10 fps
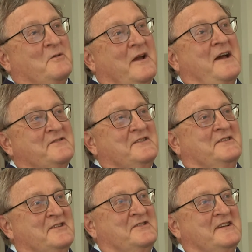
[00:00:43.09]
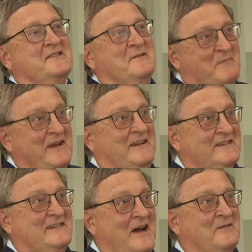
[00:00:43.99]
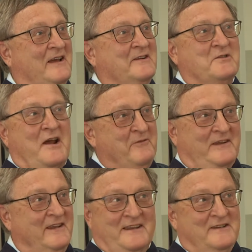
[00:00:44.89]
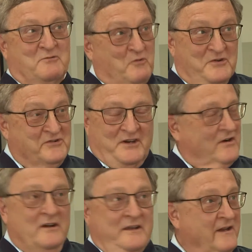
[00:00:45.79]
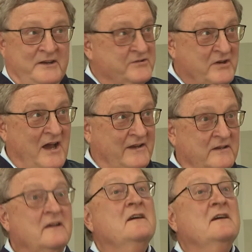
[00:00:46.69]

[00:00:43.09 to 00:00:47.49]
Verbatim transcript: we have statistics that make sound like trafficking is worse here. It is not.